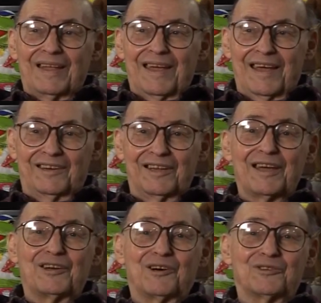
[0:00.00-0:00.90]
and
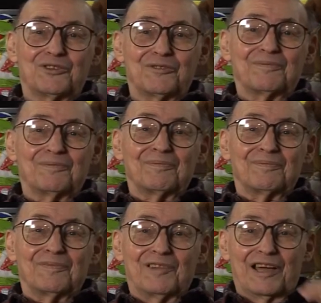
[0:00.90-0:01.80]
Legos.
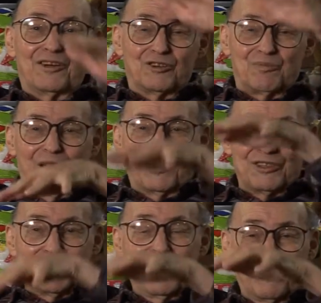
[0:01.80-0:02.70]
Legos plugged
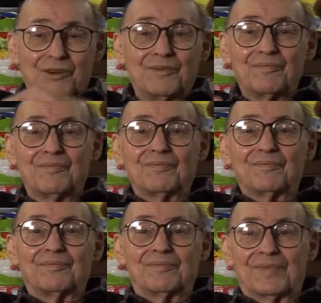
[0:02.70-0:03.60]
together,
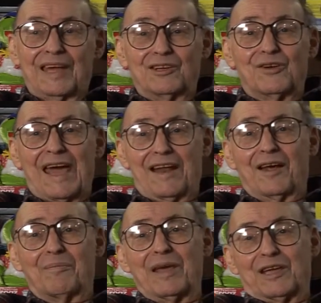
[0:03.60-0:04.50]
and you
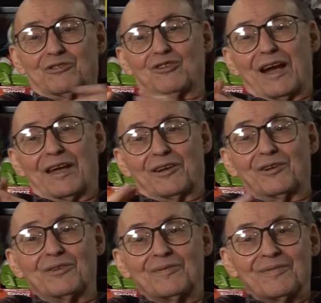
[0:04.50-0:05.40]
cannot make a triangle.